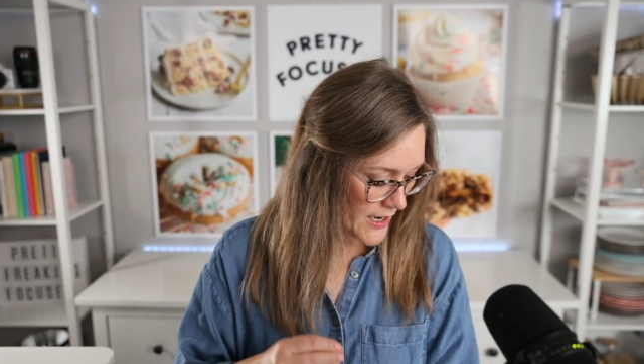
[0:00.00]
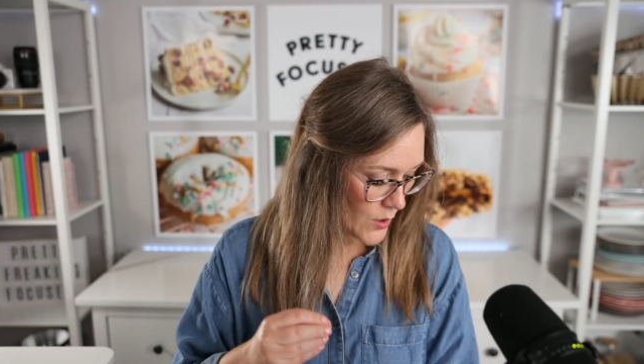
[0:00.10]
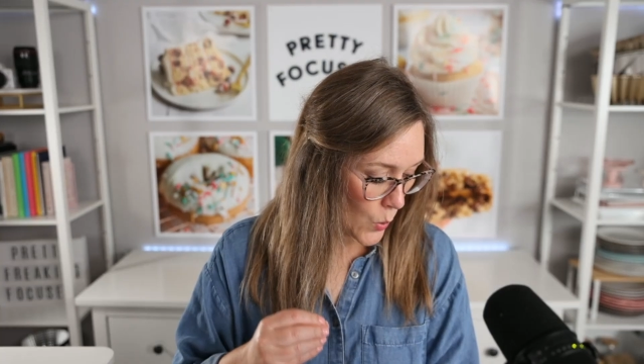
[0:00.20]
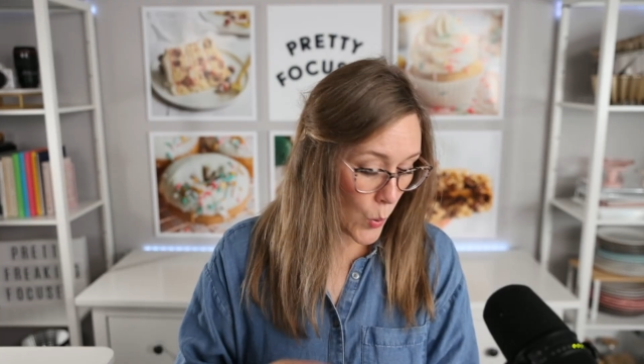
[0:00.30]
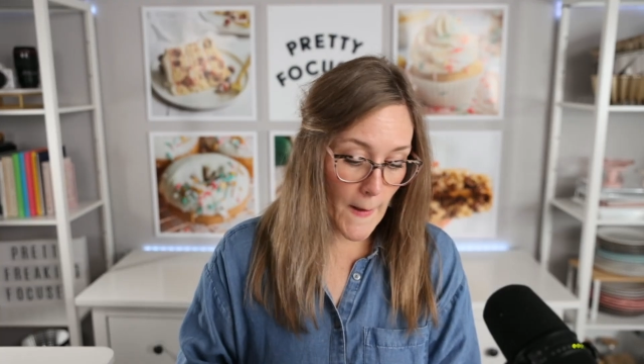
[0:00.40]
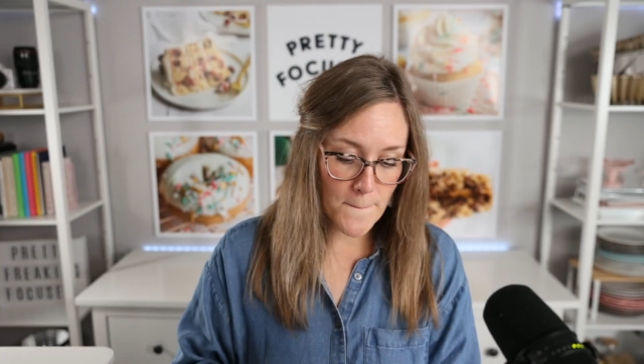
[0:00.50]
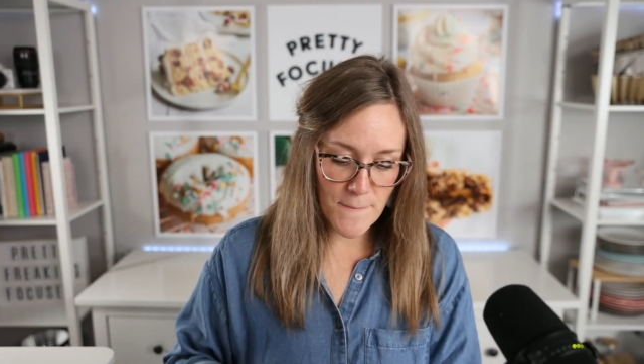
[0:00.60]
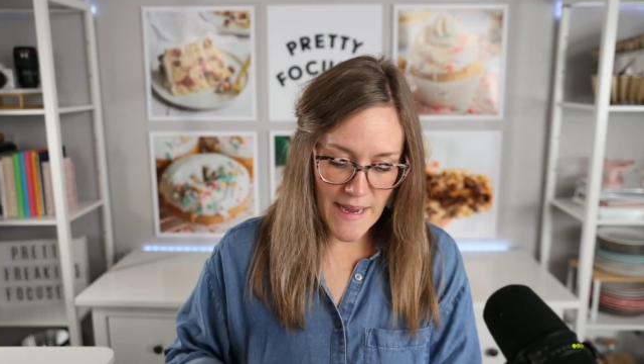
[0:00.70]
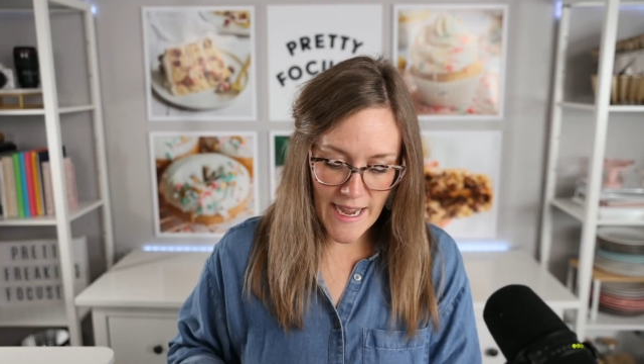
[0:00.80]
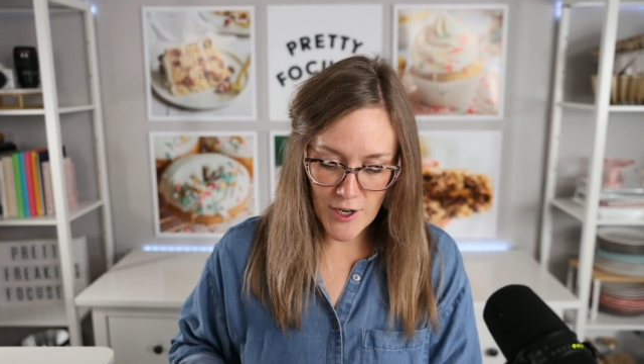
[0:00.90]
what
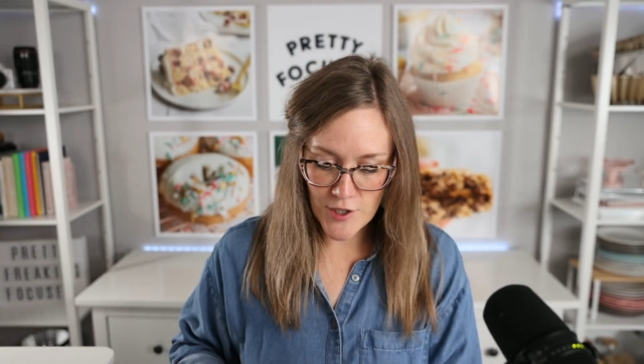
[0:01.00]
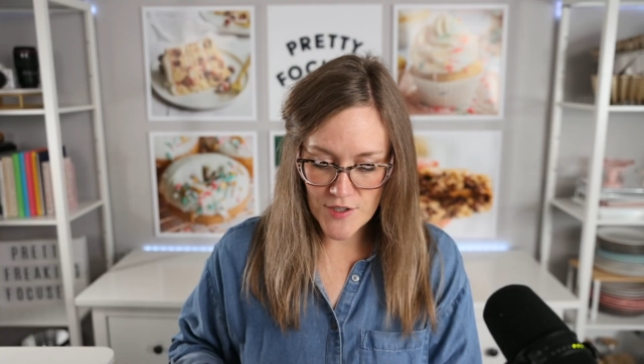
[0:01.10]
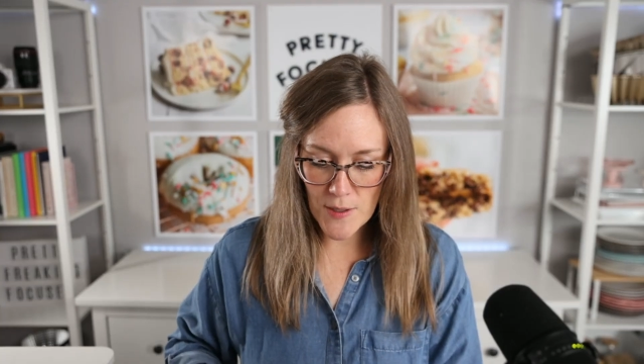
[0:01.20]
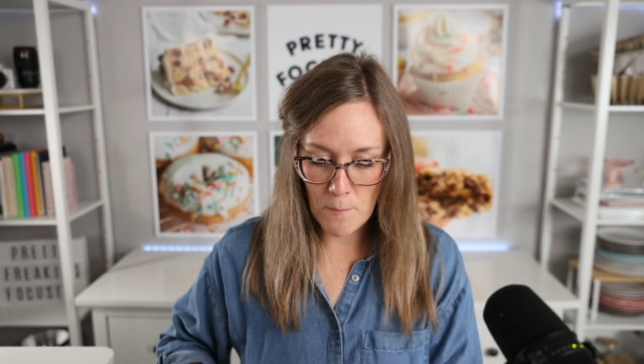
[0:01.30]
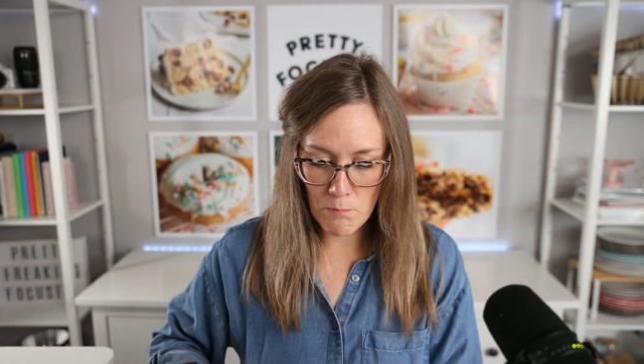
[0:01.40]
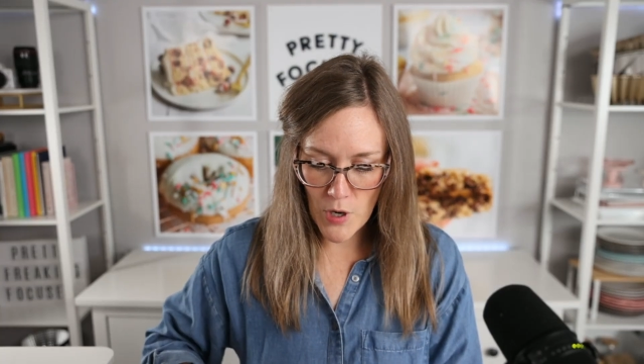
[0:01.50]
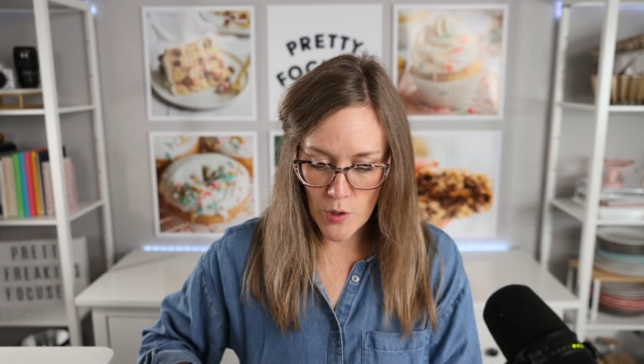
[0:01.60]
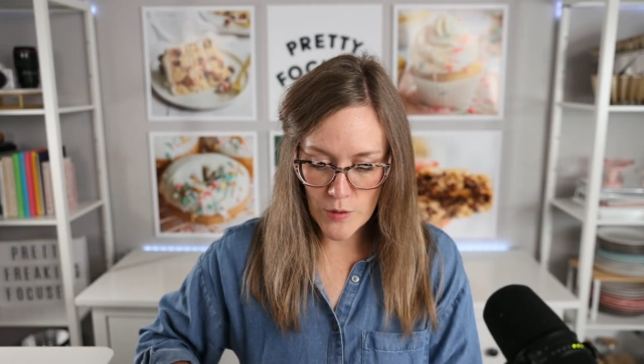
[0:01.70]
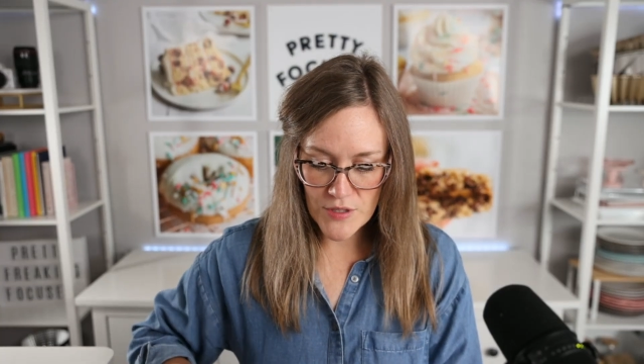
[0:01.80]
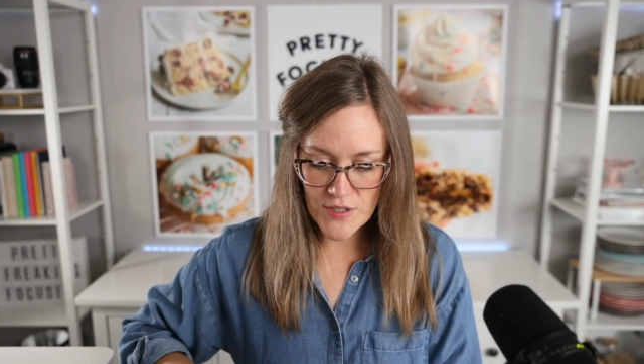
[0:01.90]
matters
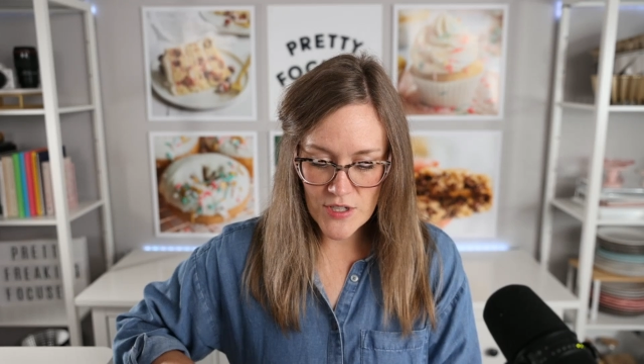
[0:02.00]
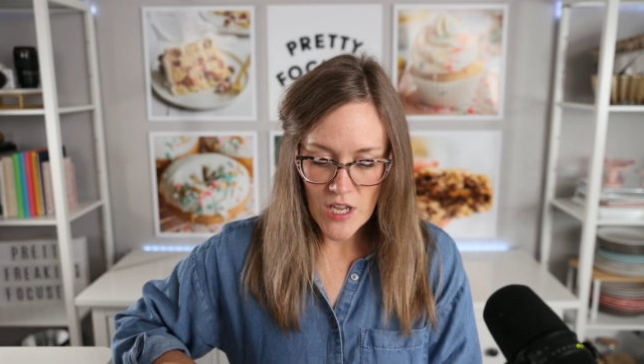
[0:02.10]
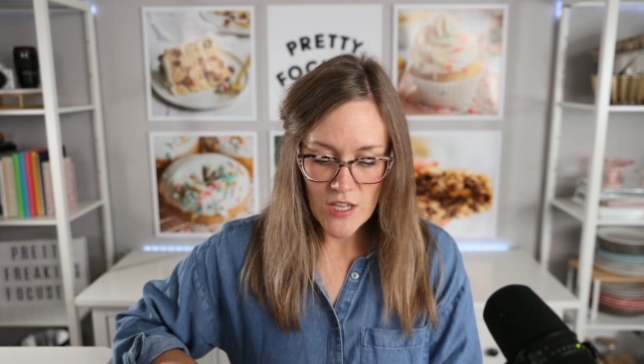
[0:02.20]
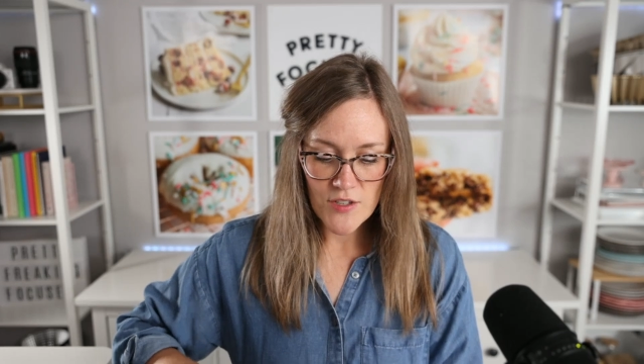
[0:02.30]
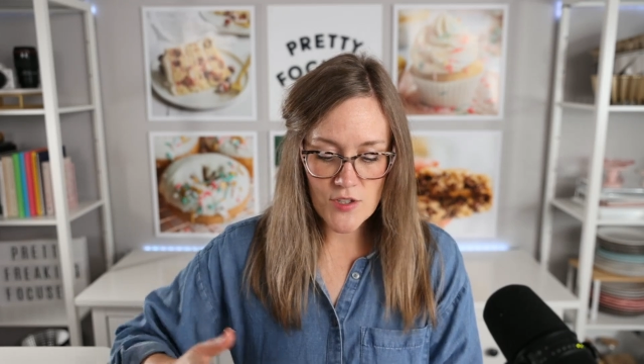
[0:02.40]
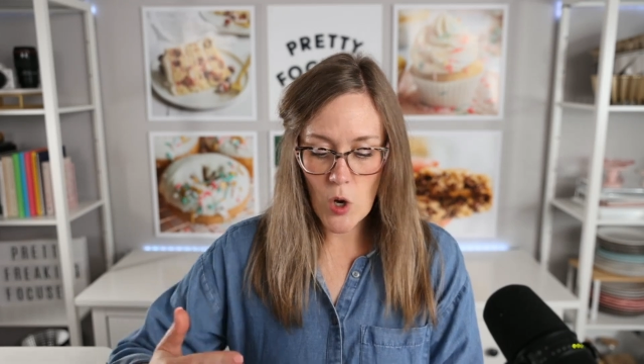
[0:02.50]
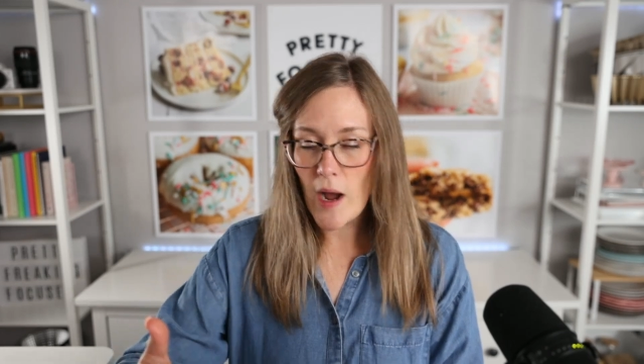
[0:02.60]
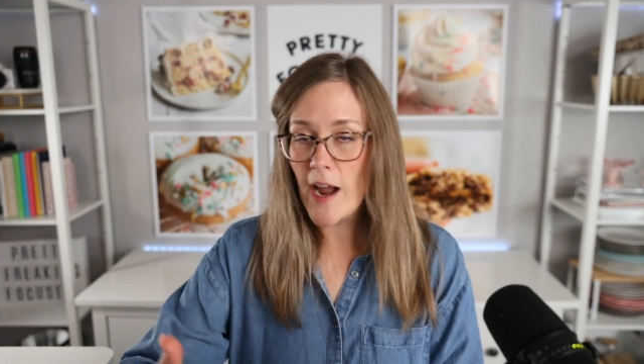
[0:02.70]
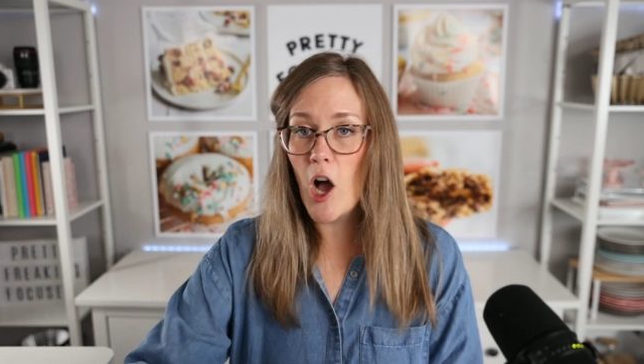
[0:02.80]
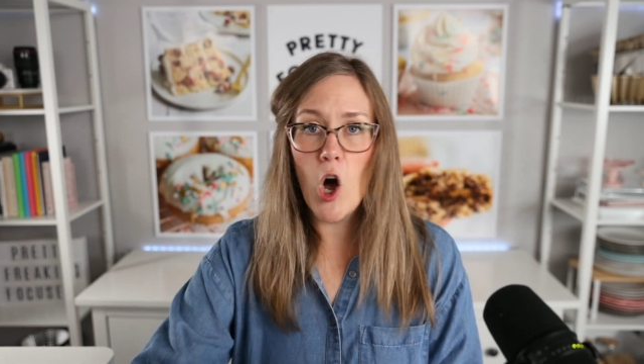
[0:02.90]
most. So
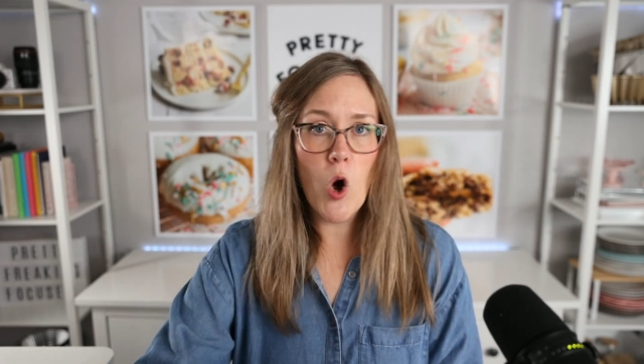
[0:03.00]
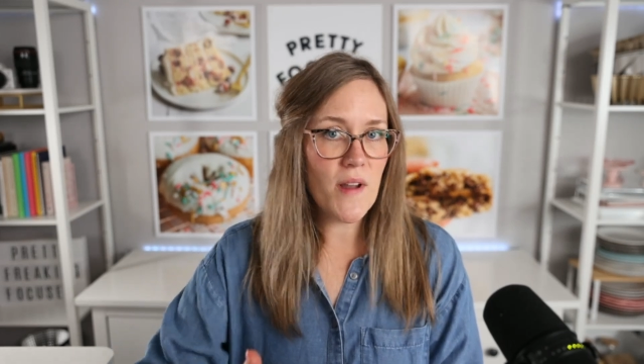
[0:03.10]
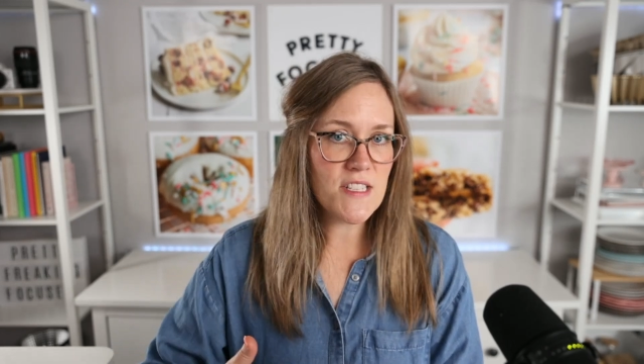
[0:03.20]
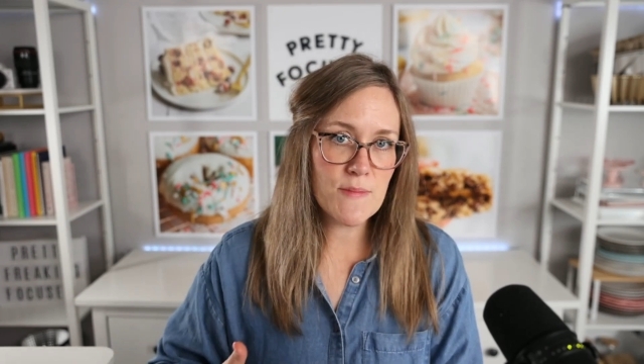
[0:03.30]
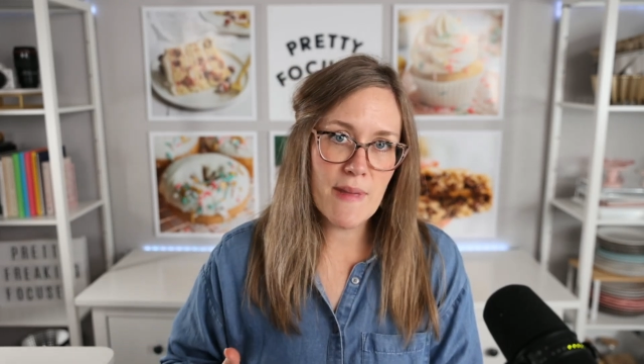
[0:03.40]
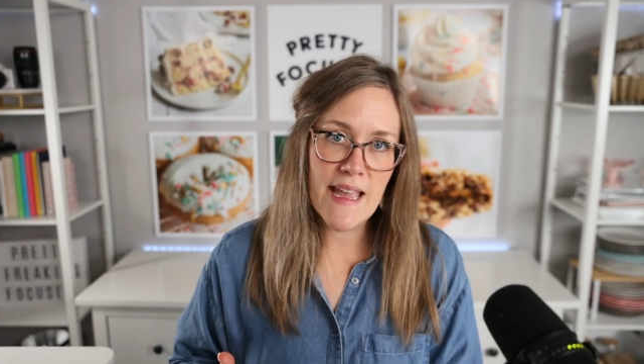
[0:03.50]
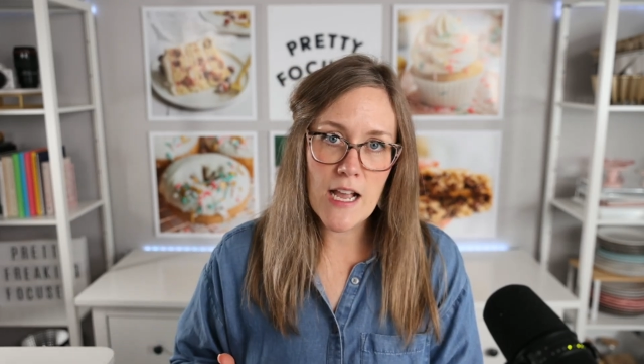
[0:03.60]
I always make a